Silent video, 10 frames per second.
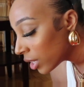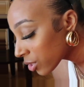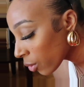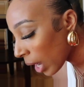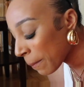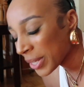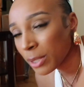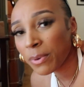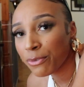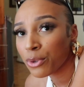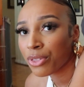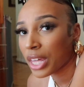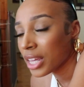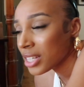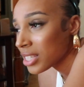so I picked up a few
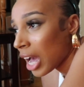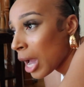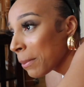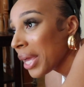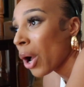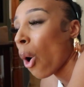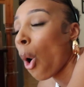things. I'm like